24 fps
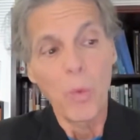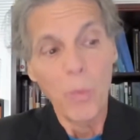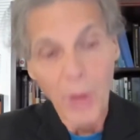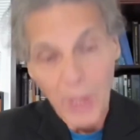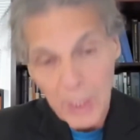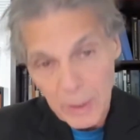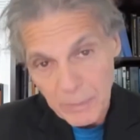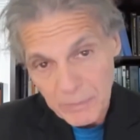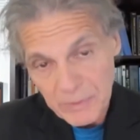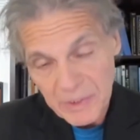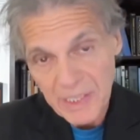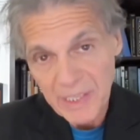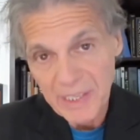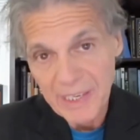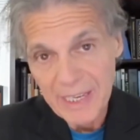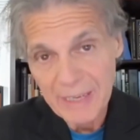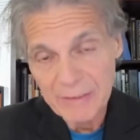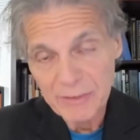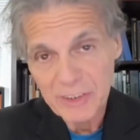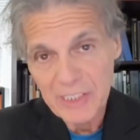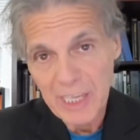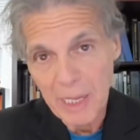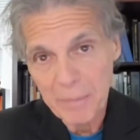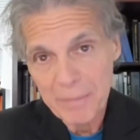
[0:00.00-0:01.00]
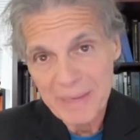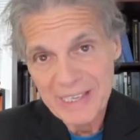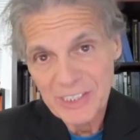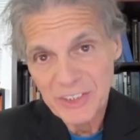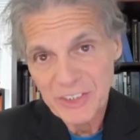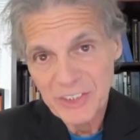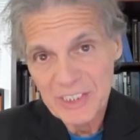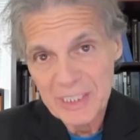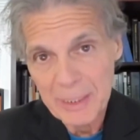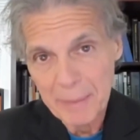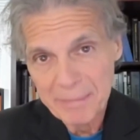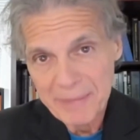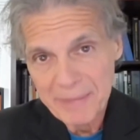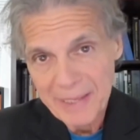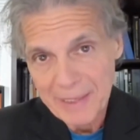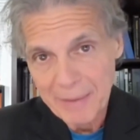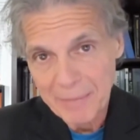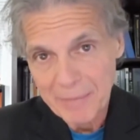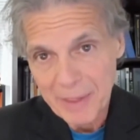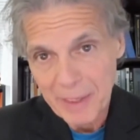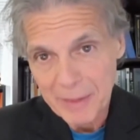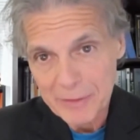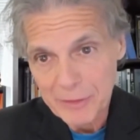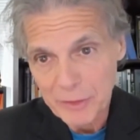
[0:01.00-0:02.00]
Welcome to the Lifestyle Medicine Update.
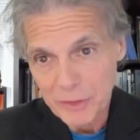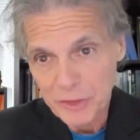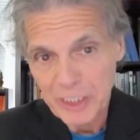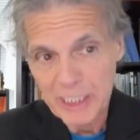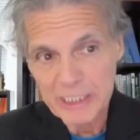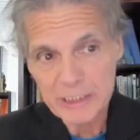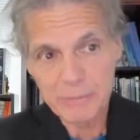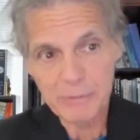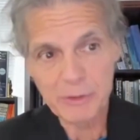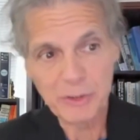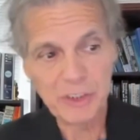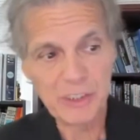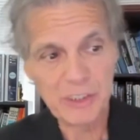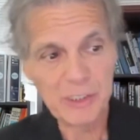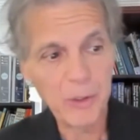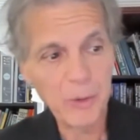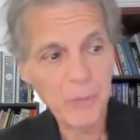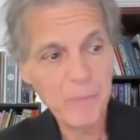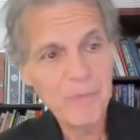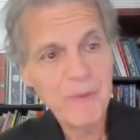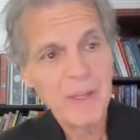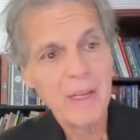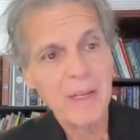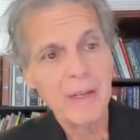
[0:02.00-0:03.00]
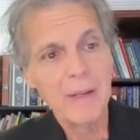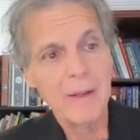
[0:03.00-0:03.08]
I'm Dr. James Meschino.